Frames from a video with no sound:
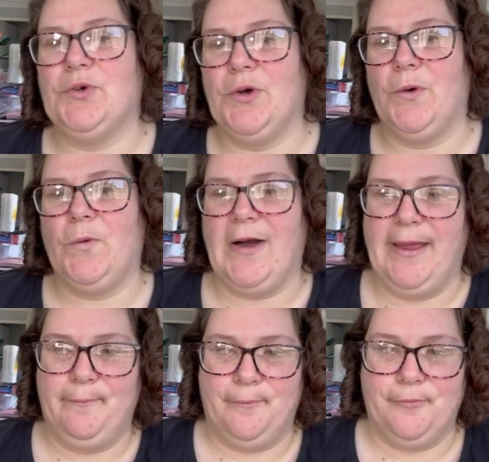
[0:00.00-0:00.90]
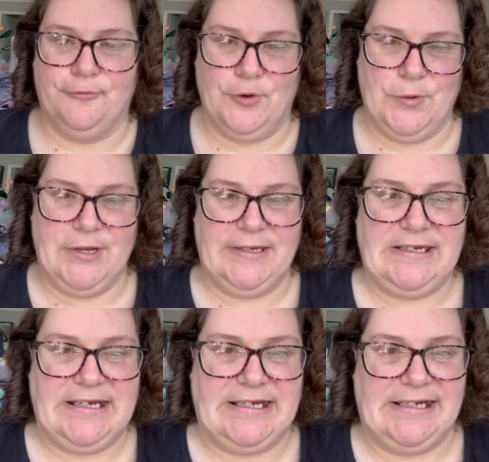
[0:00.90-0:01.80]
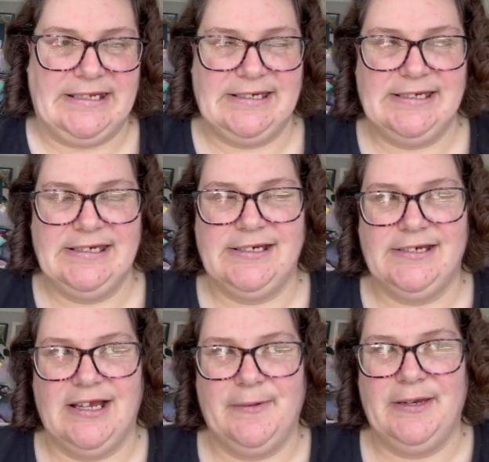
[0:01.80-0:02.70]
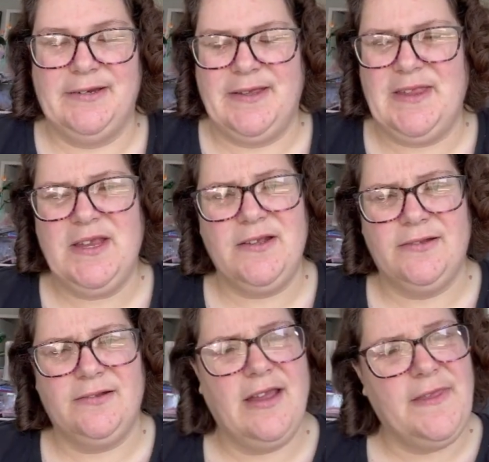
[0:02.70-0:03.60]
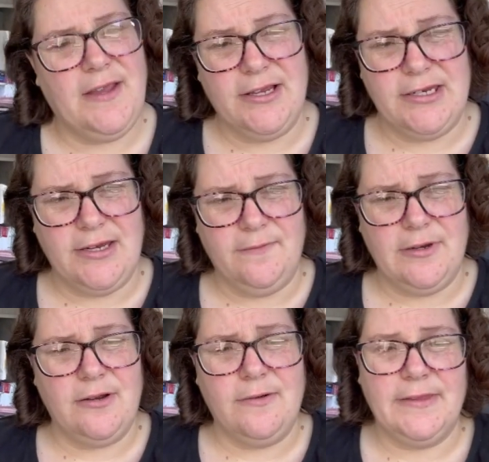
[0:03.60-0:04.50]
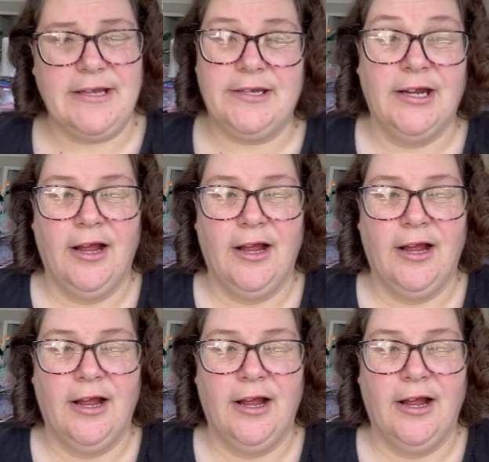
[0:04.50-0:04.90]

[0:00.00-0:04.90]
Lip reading: got quite broken, and I think I did a video on that.